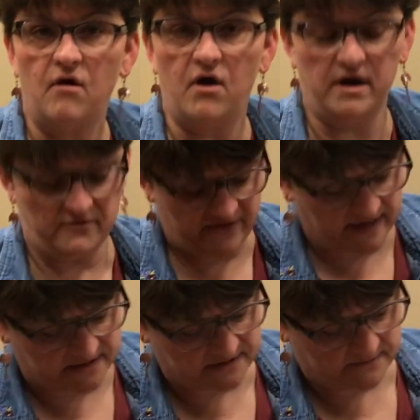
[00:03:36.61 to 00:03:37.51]
on our
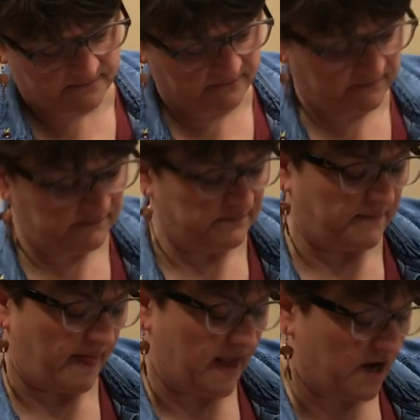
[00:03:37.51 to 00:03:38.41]
face.
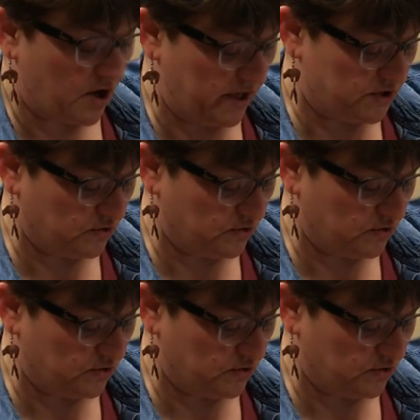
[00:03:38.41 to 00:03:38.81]
And I already